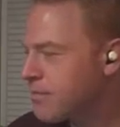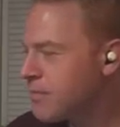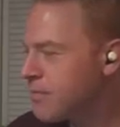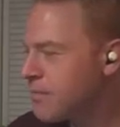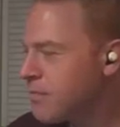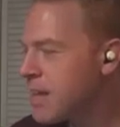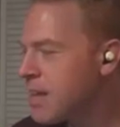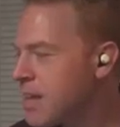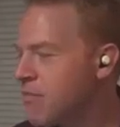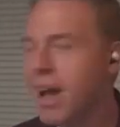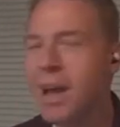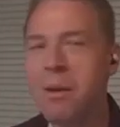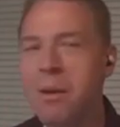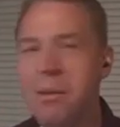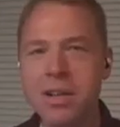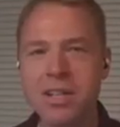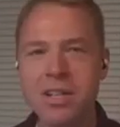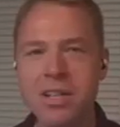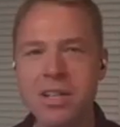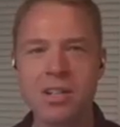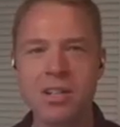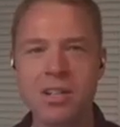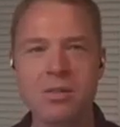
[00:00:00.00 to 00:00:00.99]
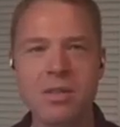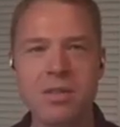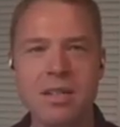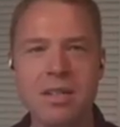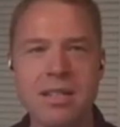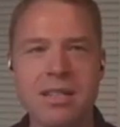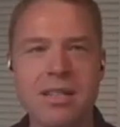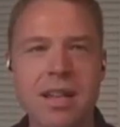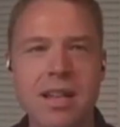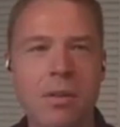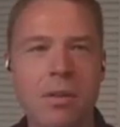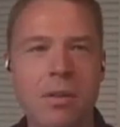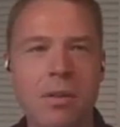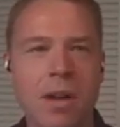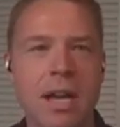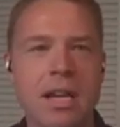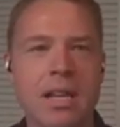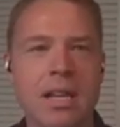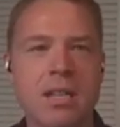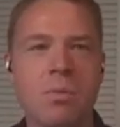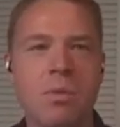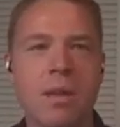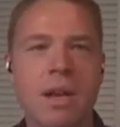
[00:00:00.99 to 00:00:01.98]
If I were to
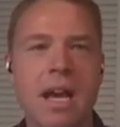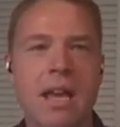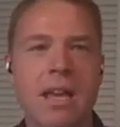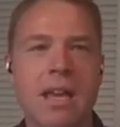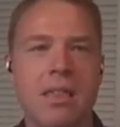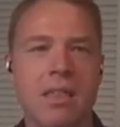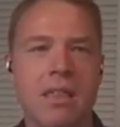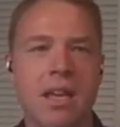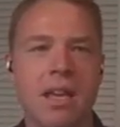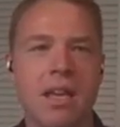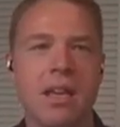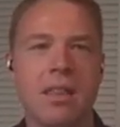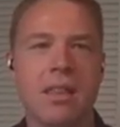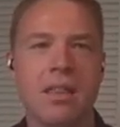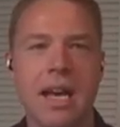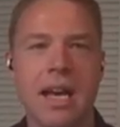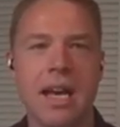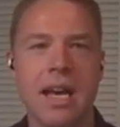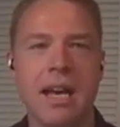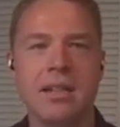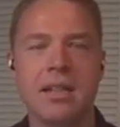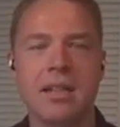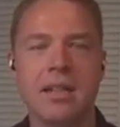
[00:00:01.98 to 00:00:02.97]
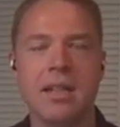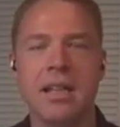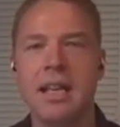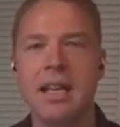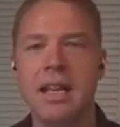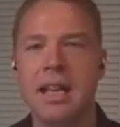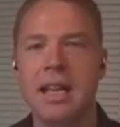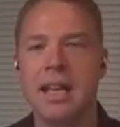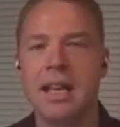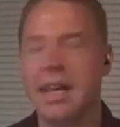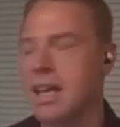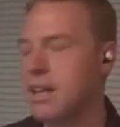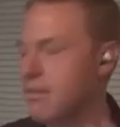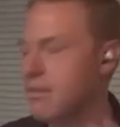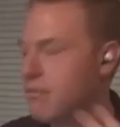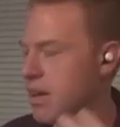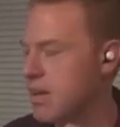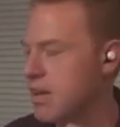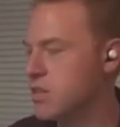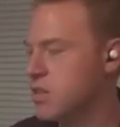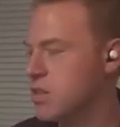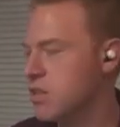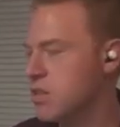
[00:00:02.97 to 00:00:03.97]
summarize what I think that
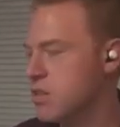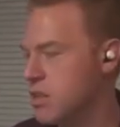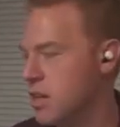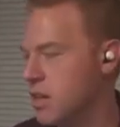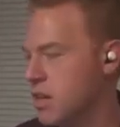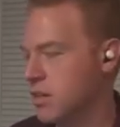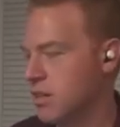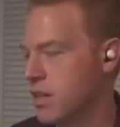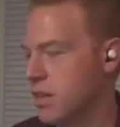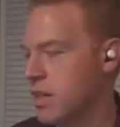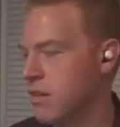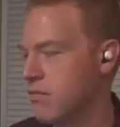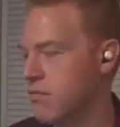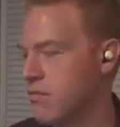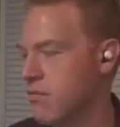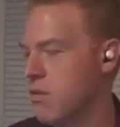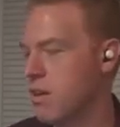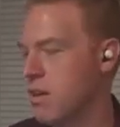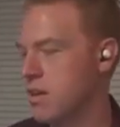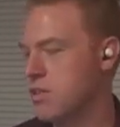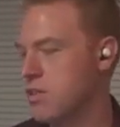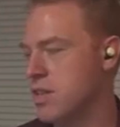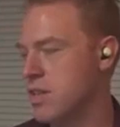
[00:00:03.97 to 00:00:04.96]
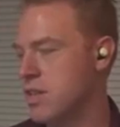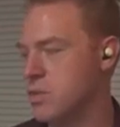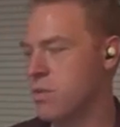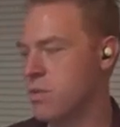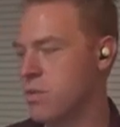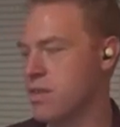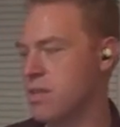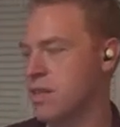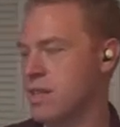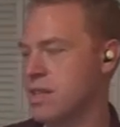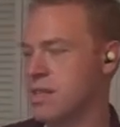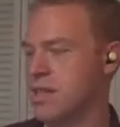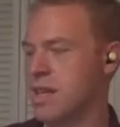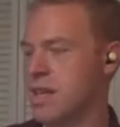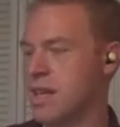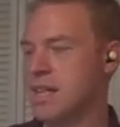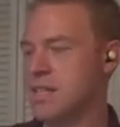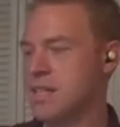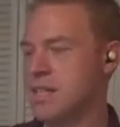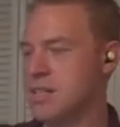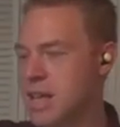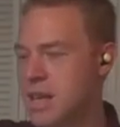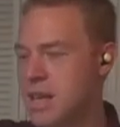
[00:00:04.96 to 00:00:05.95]
investors are looking for, trustworthiness, yeah,
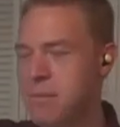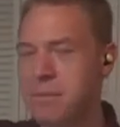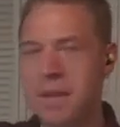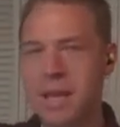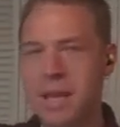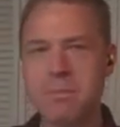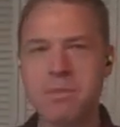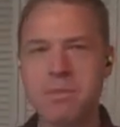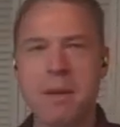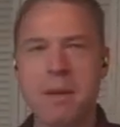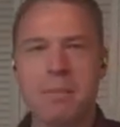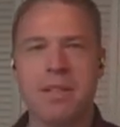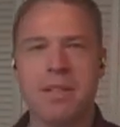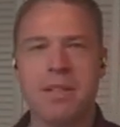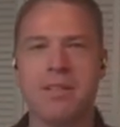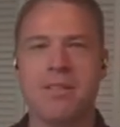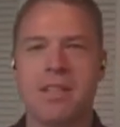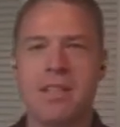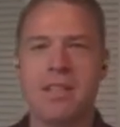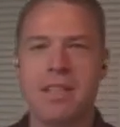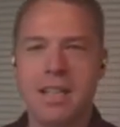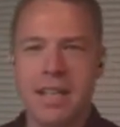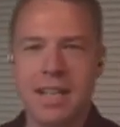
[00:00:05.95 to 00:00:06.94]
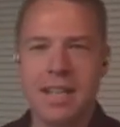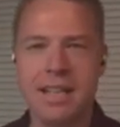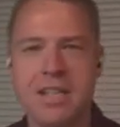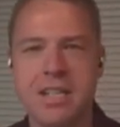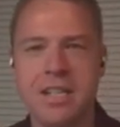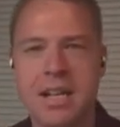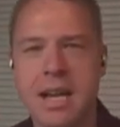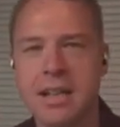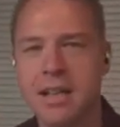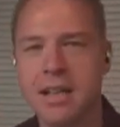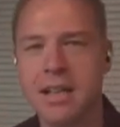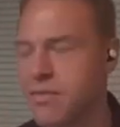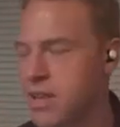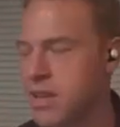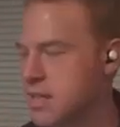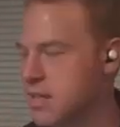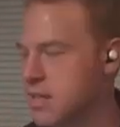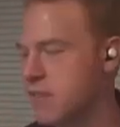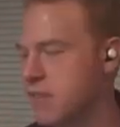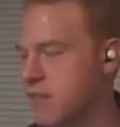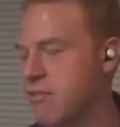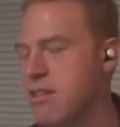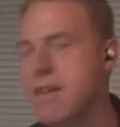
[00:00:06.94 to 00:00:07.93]
so keep keep dropping those in, in the chat. Love that
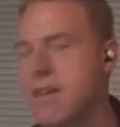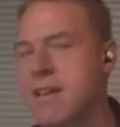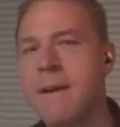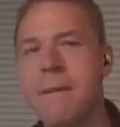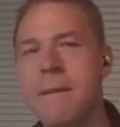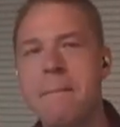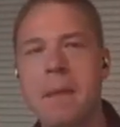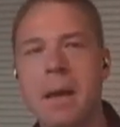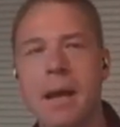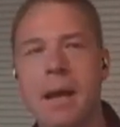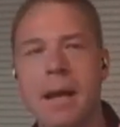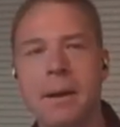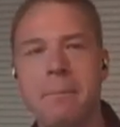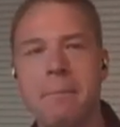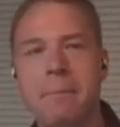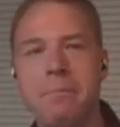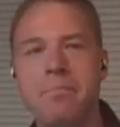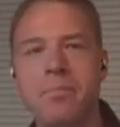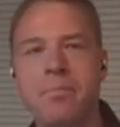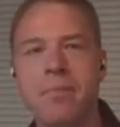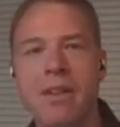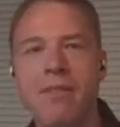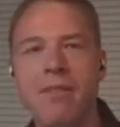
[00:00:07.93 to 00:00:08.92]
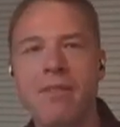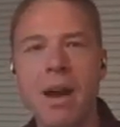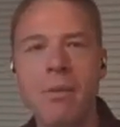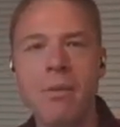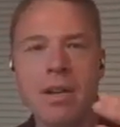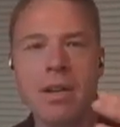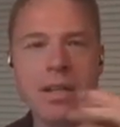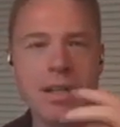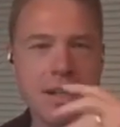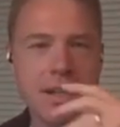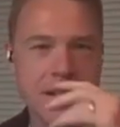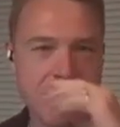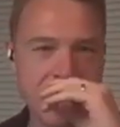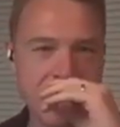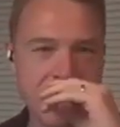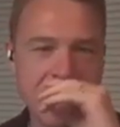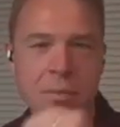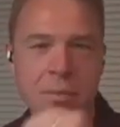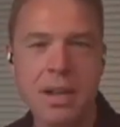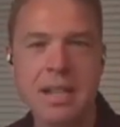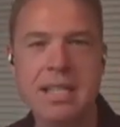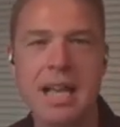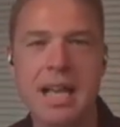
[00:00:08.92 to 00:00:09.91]
stuff. Um, if I were to, to
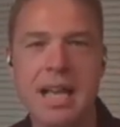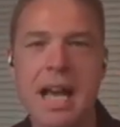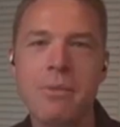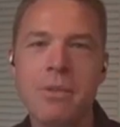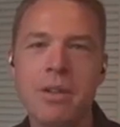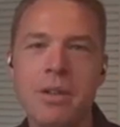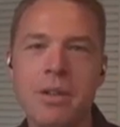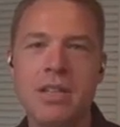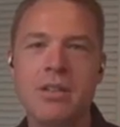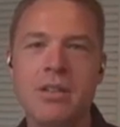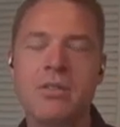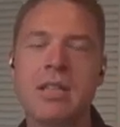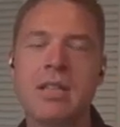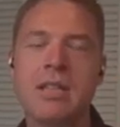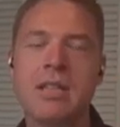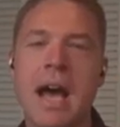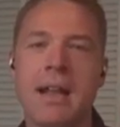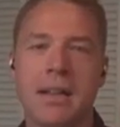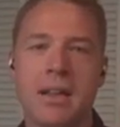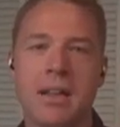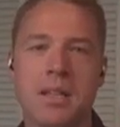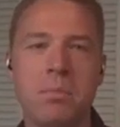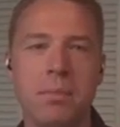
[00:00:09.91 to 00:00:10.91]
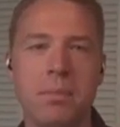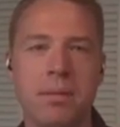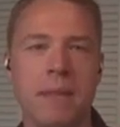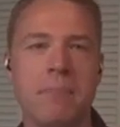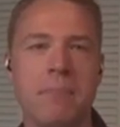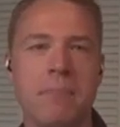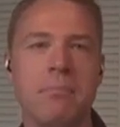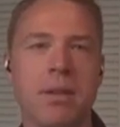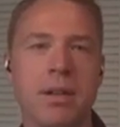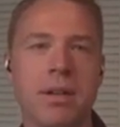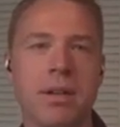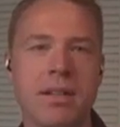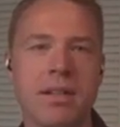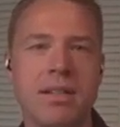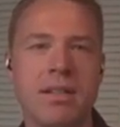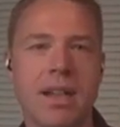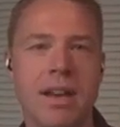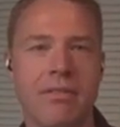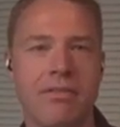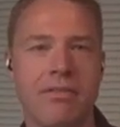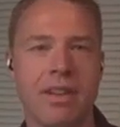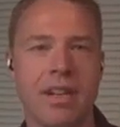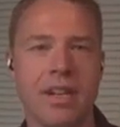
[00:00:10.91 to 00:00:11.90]
summarize it, I would use Alex Blumberg's
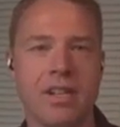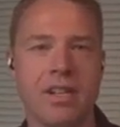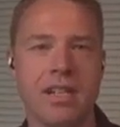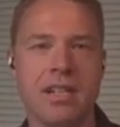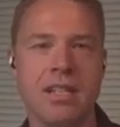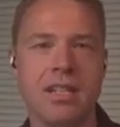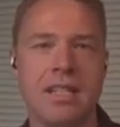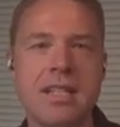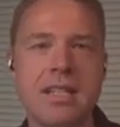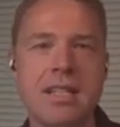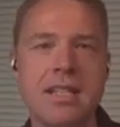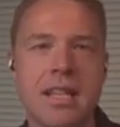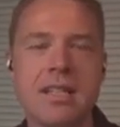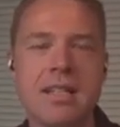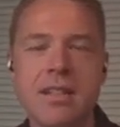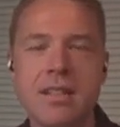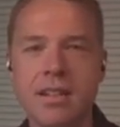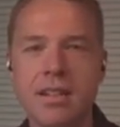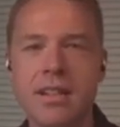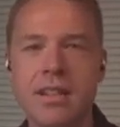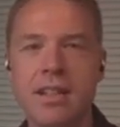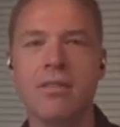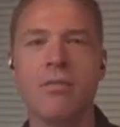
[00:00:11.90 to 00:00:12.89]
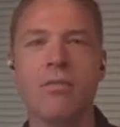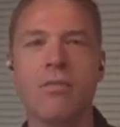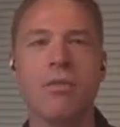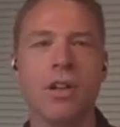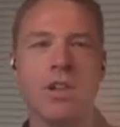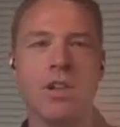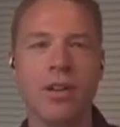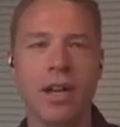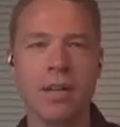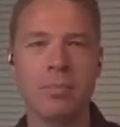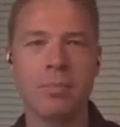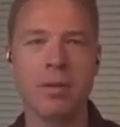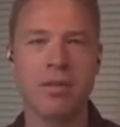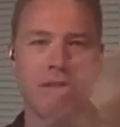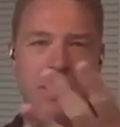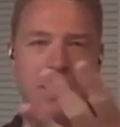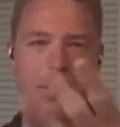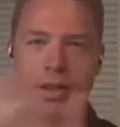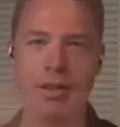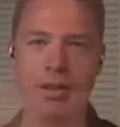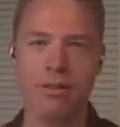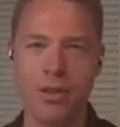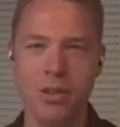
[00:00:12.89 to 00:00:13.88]
definition, as he says they're looking for a credible
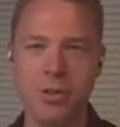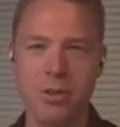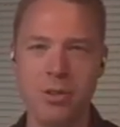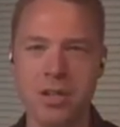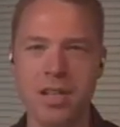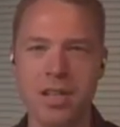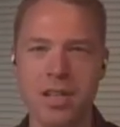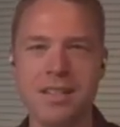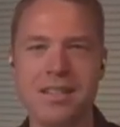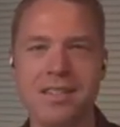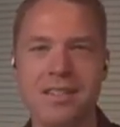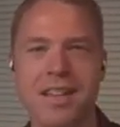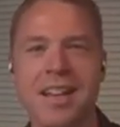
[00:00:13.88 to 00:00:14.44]
theory of hugeness.